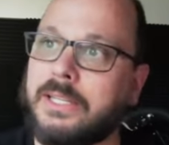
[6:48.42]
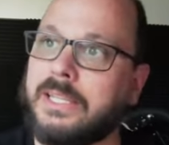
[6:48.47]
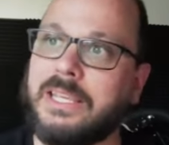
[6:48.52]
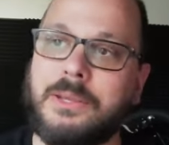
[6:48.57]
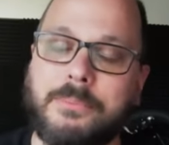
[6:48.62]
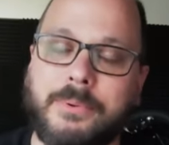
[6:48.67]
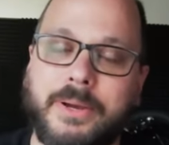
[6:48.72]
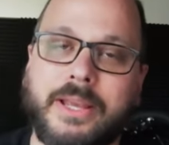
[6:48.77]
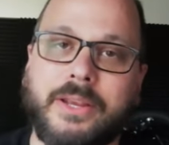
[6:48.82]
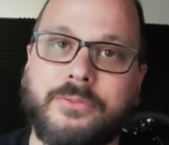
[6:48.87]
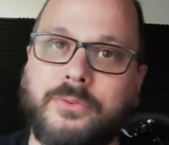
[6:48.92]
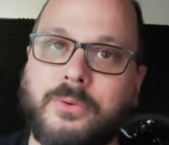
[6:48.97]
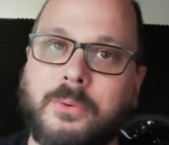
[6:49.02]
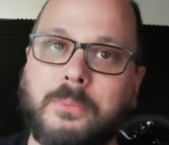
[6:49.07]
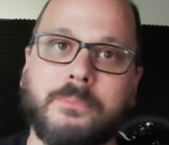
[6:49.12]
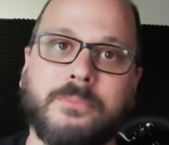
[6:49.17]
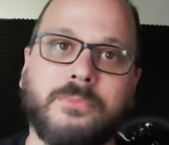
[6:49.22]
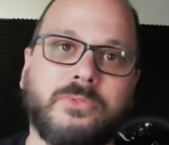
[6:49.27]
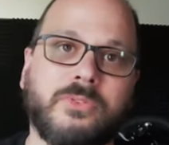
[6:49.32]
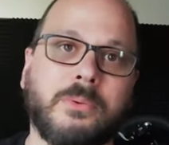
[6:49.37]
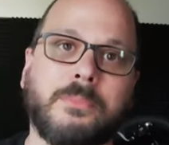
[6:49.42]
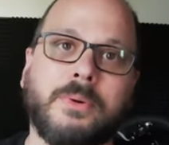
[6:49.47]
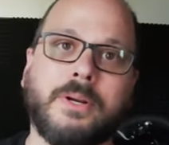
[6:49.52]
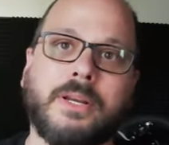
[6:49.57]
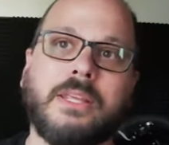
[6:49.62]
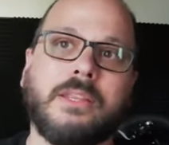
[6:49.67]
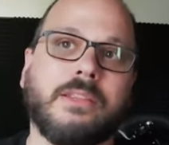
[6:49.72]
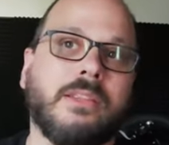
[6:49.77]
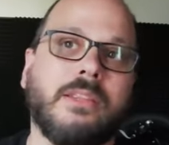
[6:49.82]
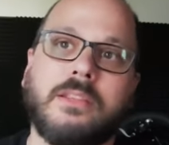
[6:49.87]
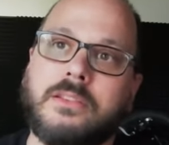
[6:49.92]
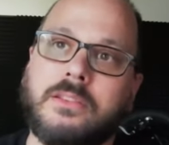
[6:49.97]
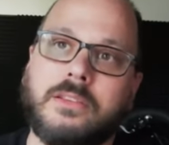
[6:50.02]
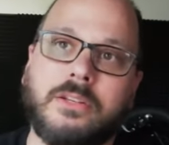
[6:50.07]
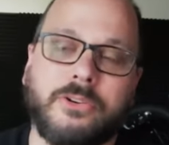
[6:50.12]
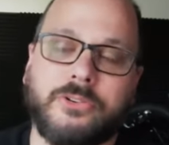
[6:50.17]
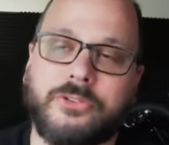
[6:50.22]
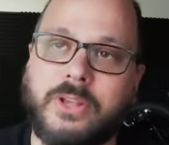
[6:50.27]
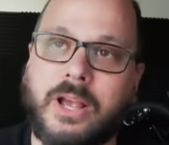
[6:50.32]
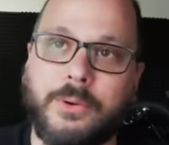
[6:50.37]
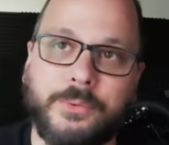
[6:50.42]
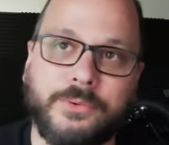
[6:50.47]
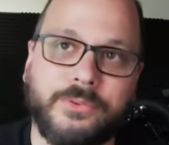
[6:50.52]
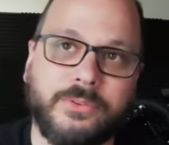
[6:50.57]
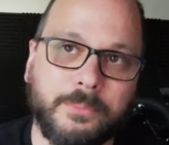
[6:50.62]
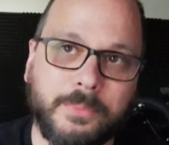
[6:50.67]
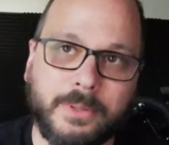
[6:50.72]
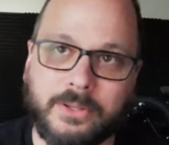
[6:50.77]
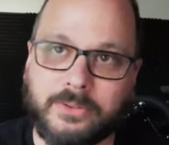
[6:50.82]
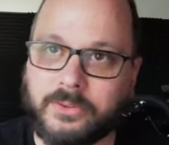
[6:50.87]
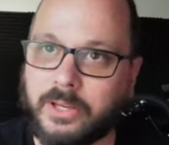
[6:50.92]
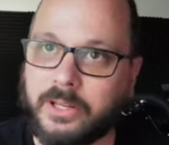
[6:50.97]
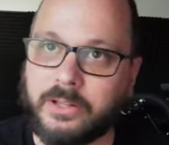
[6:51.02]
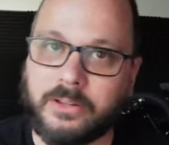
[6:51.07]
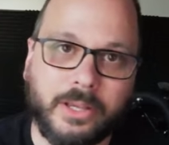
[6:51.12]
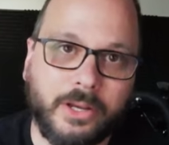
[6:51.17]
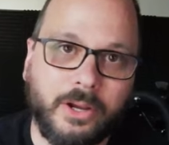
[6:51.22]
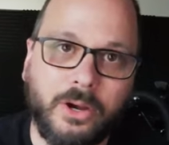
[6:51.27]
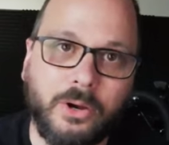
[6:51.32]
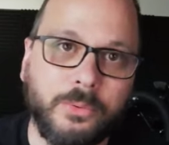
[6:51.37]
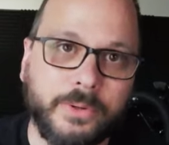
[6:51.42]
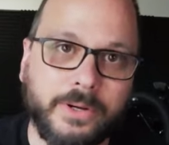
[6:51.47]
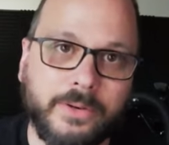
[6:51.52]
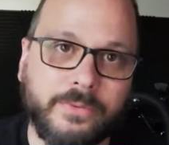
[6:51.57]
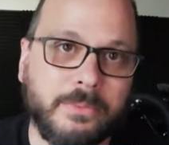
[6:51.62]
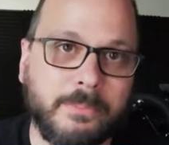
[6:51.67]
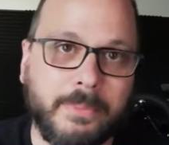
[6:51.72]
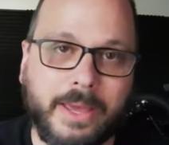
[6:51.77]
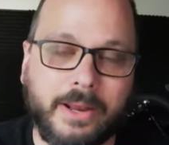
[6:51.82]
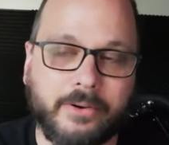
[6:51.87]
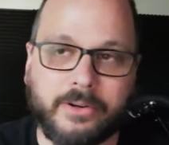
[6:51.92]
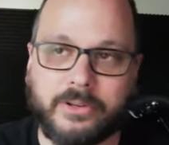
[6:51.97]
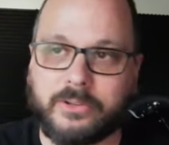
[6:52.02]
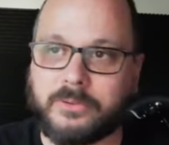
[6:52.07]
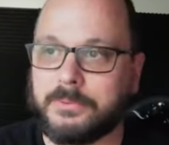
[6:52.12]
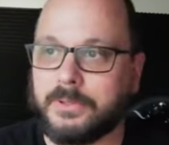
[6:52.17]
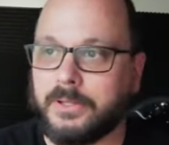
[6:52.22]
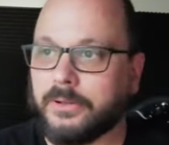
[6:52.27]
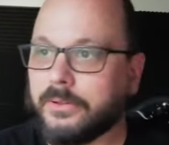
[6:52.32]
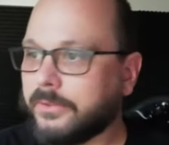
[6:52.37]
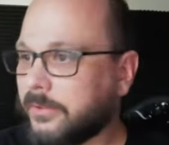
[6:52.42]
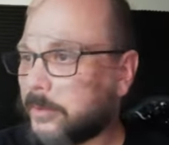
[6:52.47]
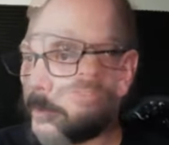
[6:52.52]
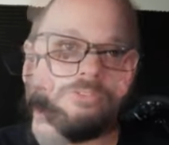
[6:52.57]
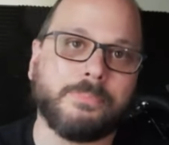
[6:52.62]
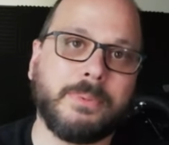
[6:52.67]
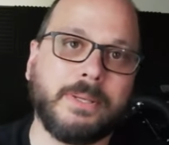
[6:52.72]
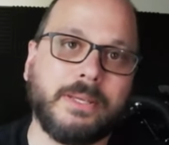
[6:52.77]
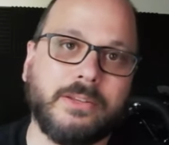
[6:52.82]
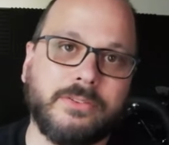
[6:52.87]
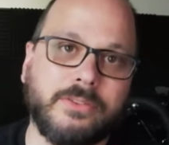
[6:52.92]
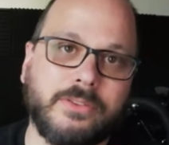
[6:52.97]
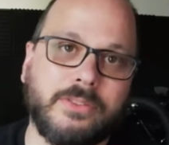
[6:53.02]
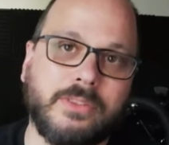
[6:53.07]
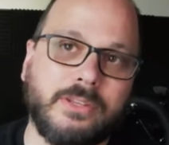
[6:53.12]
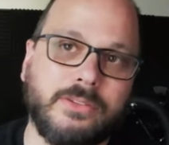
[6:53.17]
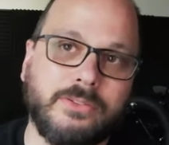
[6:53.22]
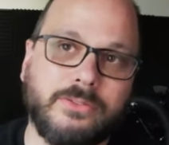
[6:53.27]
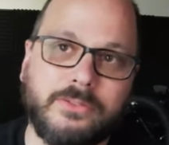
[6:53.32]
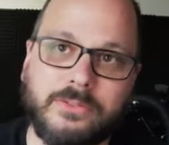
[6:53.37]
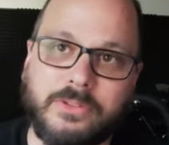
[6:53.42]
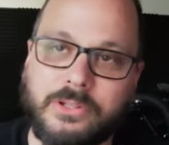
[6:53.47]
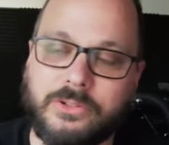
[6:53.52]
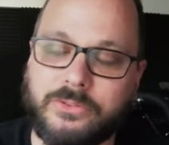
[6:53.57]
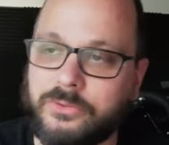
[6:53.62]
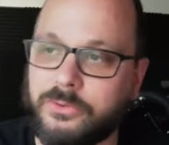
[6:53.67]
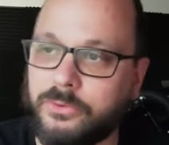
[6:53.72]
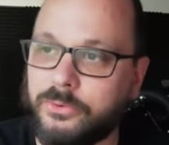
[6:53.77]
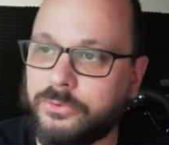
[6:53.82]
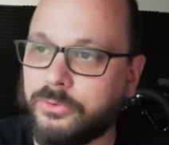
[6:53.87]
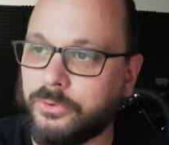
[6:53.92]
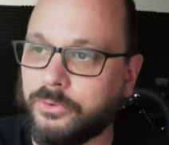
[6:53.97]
e-bike from somebody, there's always somebody saying like, oh, what if the battery explodes, just because of these these news